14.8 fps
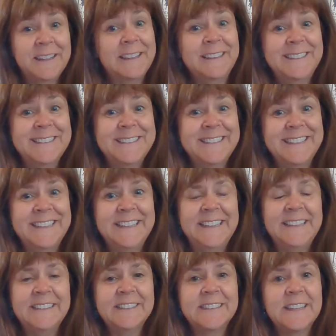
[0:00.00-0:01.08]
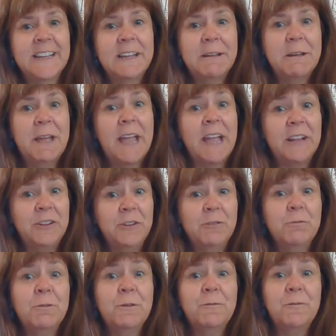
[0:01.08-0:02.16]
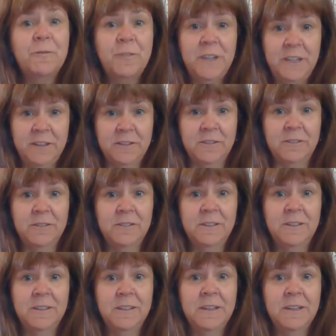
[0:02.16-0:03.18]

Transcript: at least ease, and you will feel